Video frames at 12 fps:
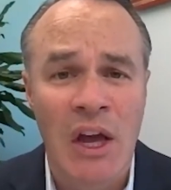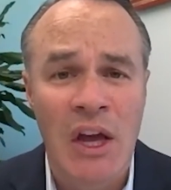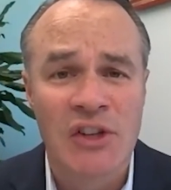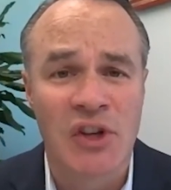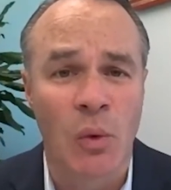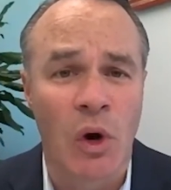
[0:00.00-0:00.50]

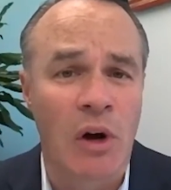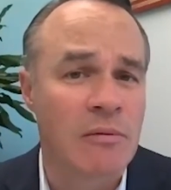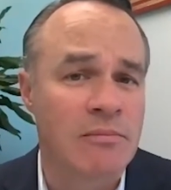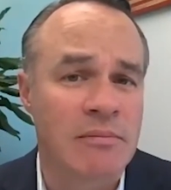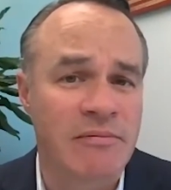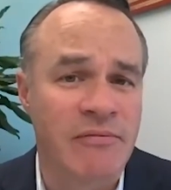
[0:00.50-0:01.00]
So
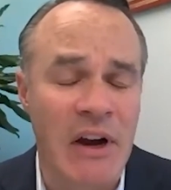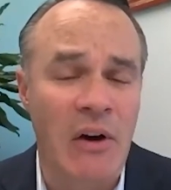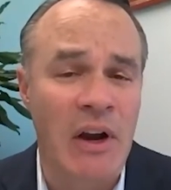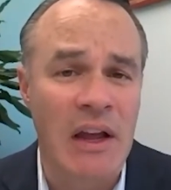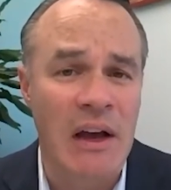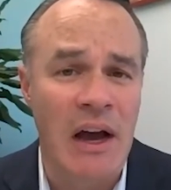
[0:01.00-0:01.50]
we're
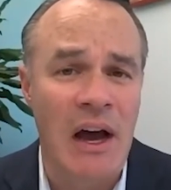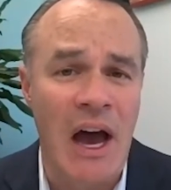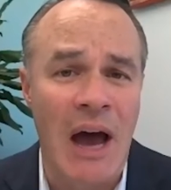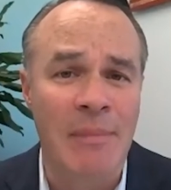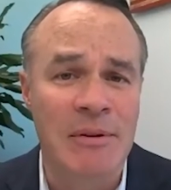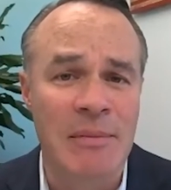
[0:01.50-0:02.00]
very
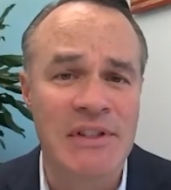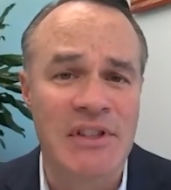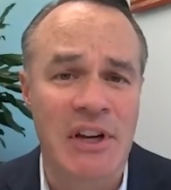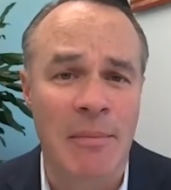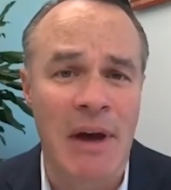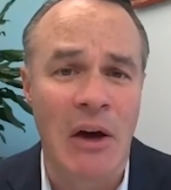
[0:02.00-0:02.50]

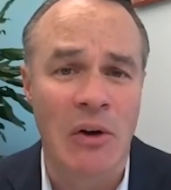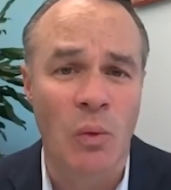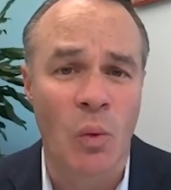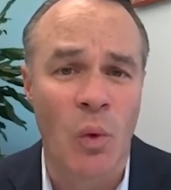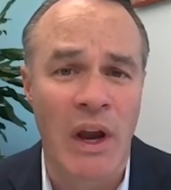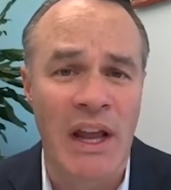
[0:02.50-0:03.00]
optimistic about
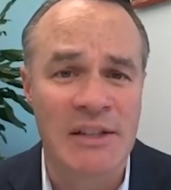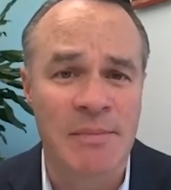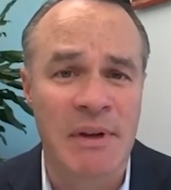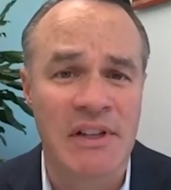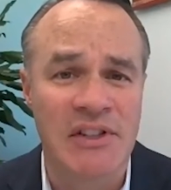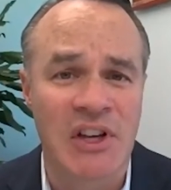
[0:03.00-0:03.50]
what has
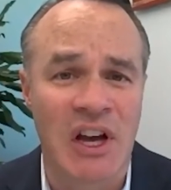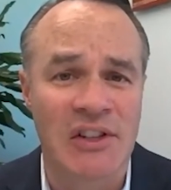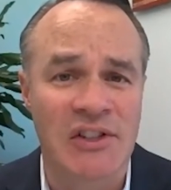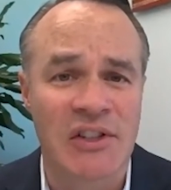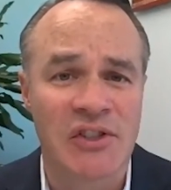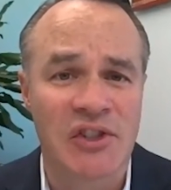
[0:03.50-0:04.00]
been
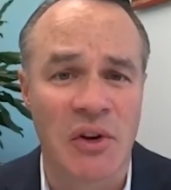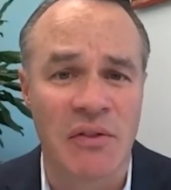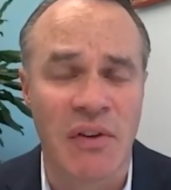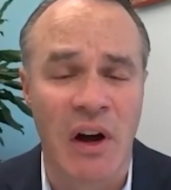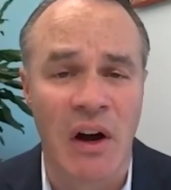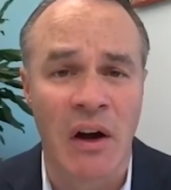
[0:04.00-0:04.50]
discussed so
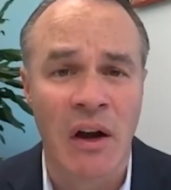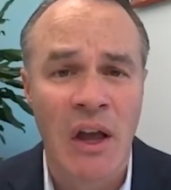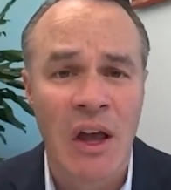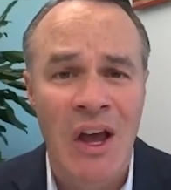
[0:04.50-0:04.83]
far.